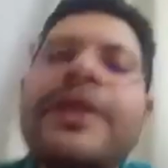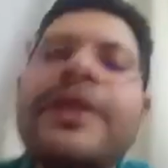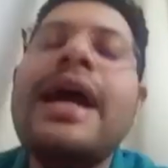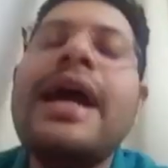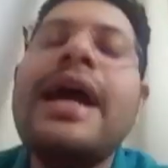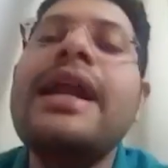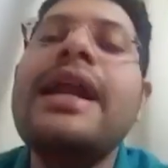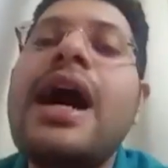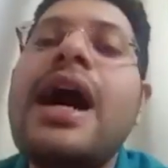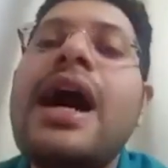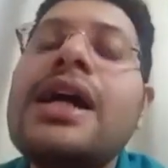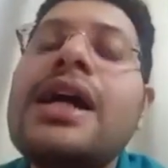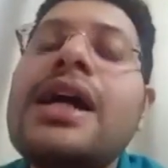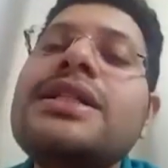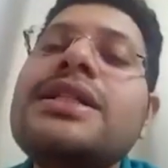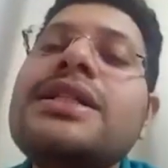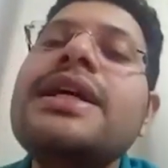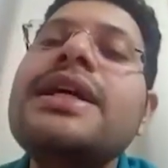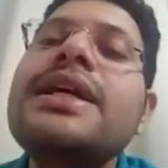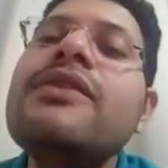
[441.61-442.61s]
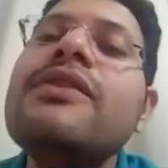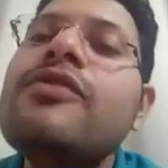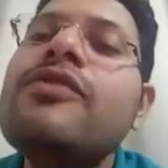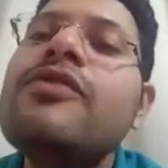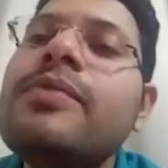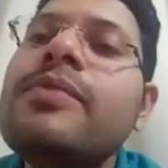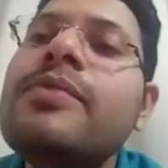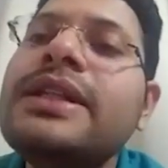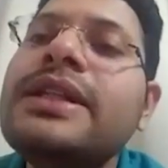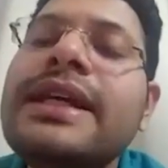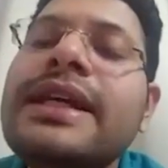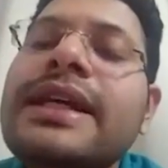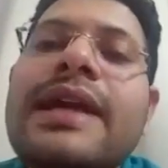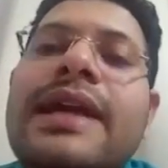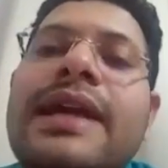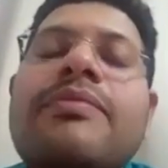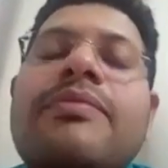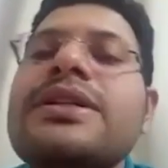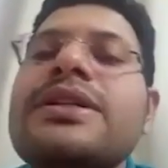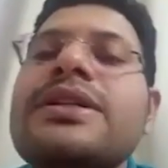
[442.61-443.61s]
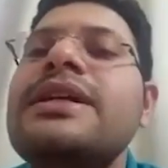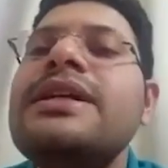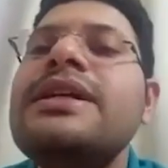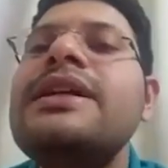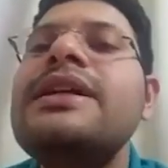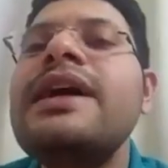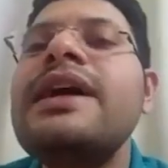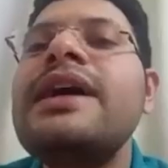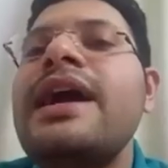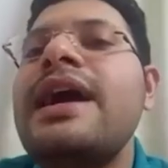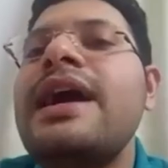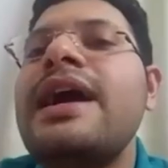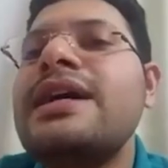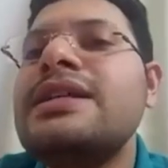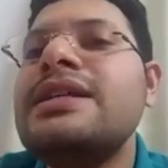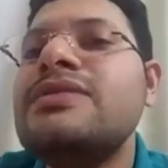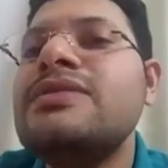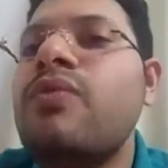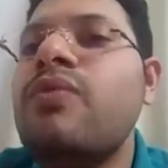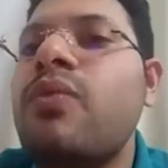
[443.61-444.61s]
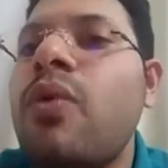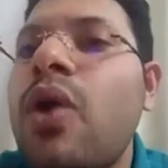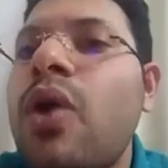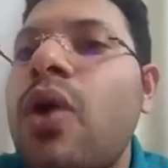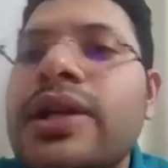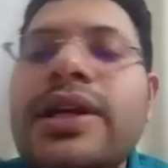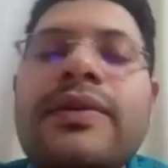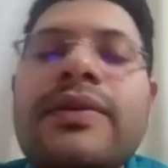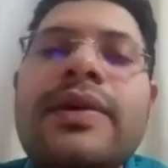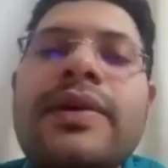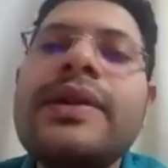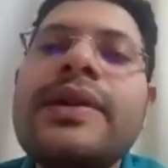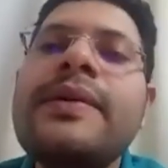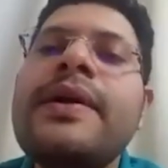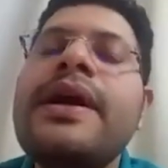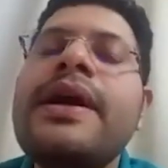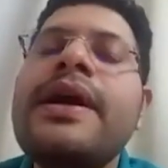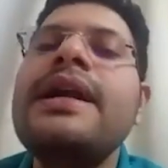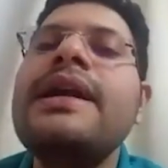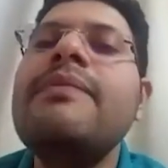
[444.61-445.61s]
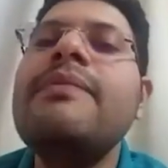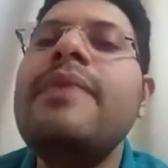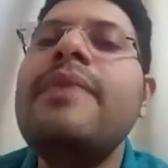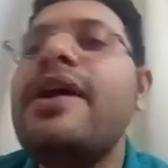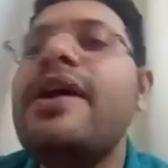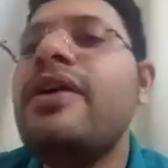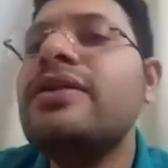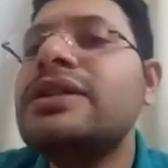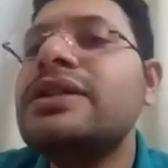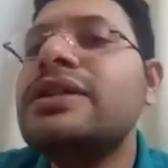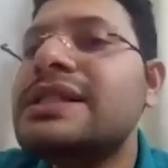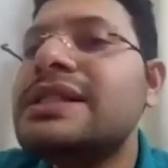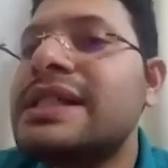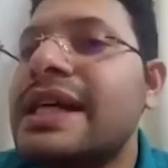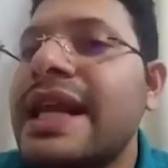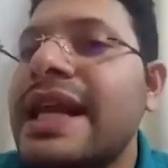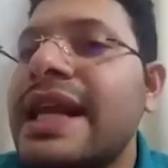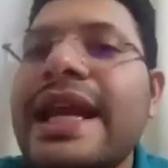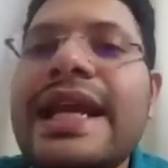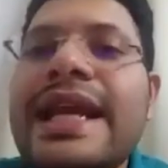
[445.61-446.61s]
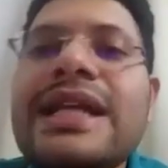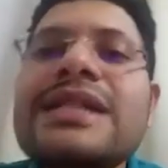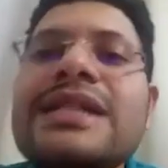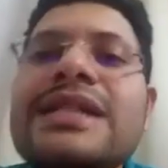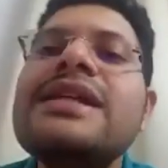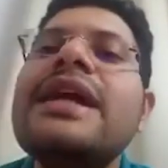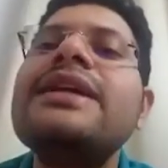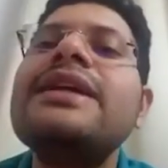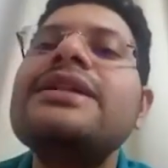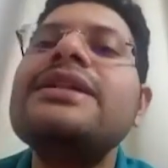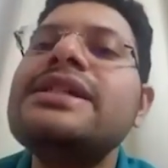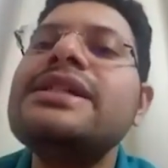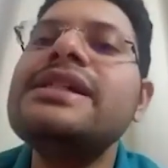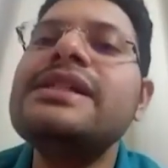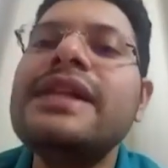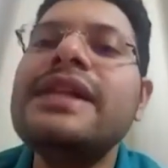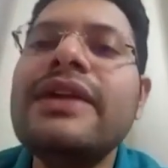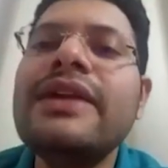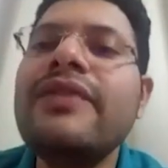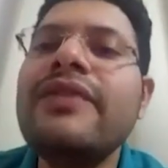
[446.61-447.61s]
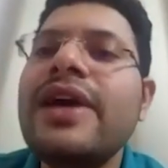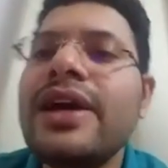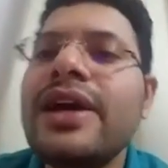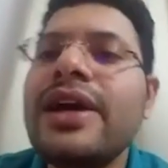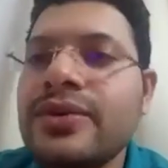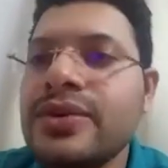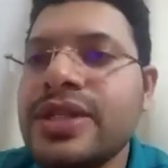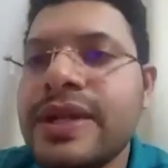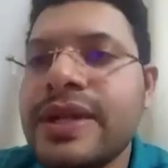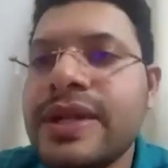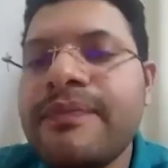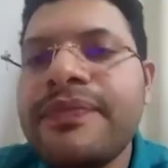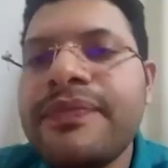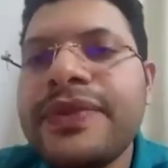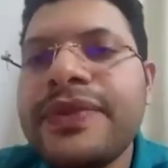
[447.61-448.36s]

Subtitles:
and IgA nephropathy can present as whatever depending on the screening strategy that we are using.